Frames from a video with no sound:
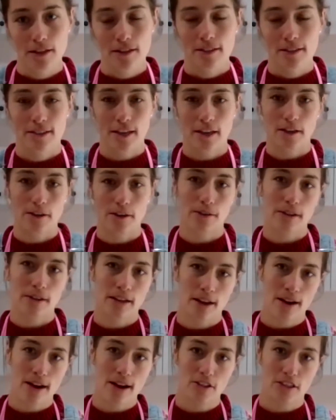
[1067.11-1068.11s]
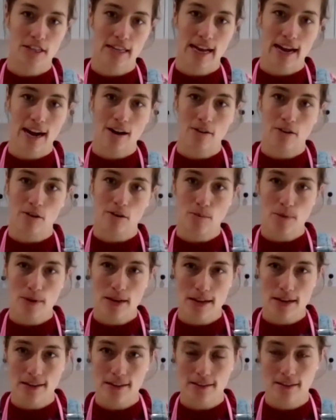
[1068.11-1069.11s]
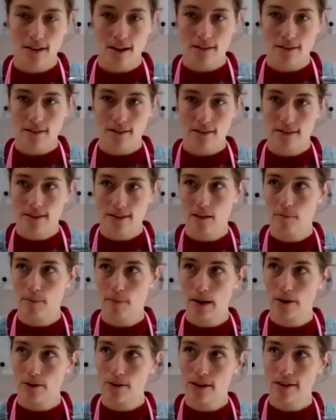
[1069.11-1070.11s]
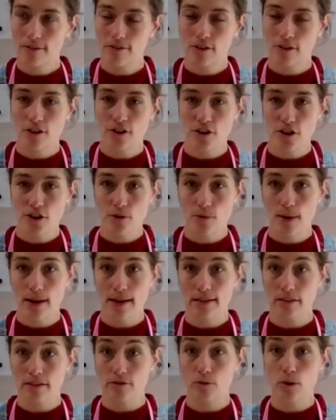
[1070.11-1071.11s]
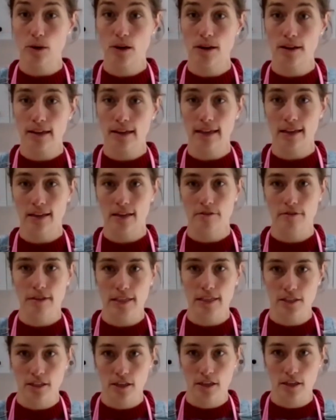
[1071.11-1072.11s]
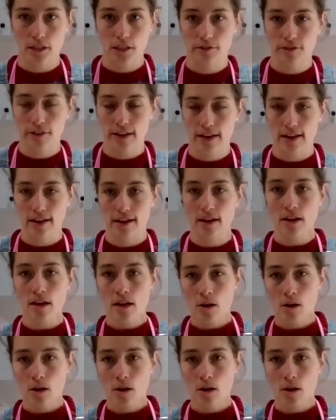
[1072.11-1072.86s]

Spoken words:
So, you know, actually, how can we start to think about even new ways of working in a research sphere